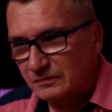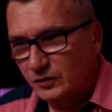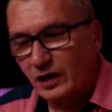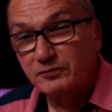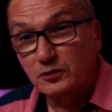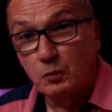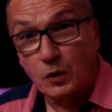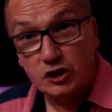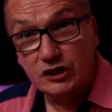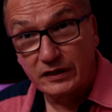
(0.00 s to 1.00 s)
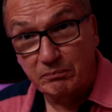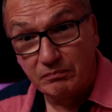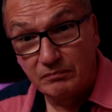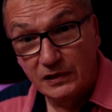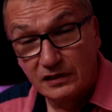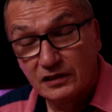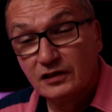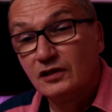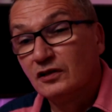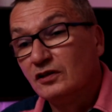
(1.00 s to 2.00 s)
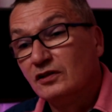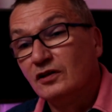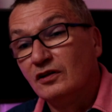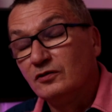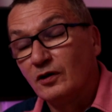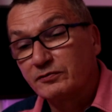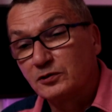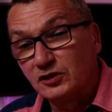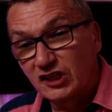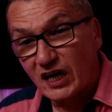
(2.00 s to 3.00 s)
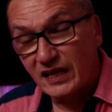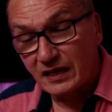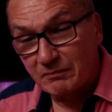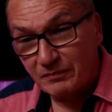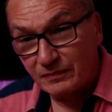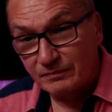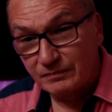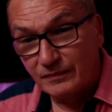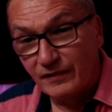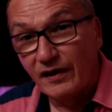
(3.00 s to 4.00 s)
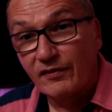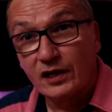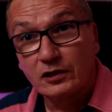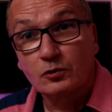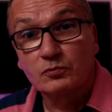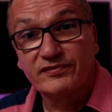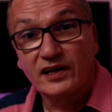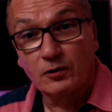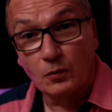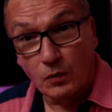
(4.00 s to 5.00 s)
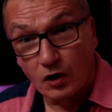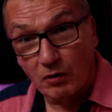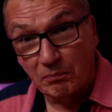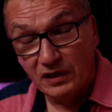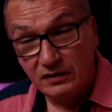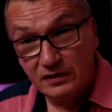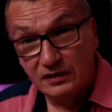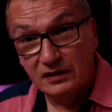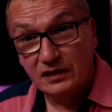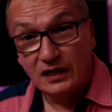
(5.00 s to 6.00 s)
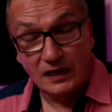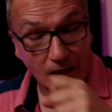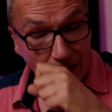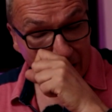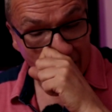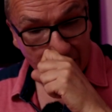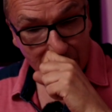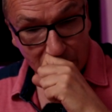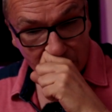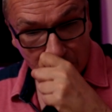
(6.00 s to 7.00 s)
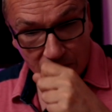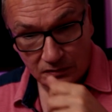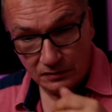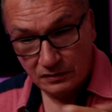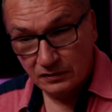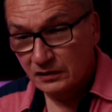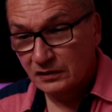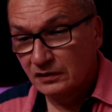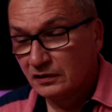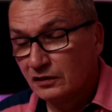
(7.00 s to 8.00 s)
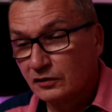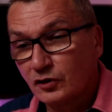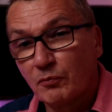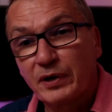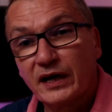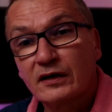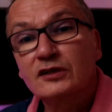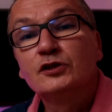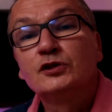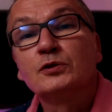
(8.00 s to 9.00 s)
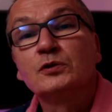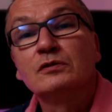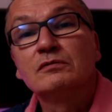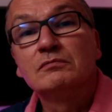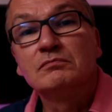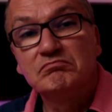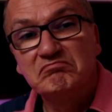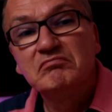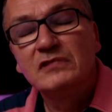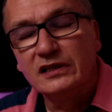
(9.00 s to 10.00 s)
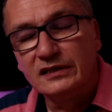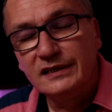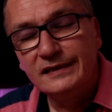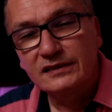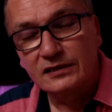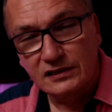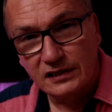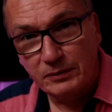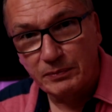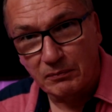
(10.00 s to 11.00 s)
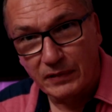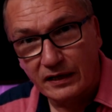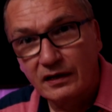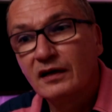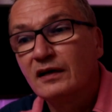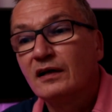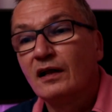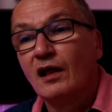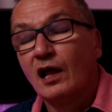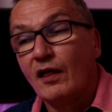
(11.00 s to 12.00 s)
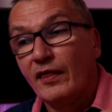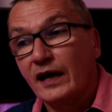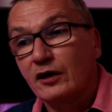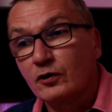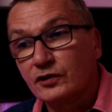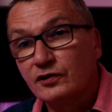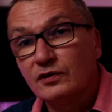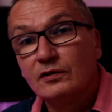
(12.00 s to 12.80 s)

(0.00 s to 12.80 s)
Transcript: you have to wash them, you have to dry them, they're not very warm, and compared to a decent sleeping bag, they are not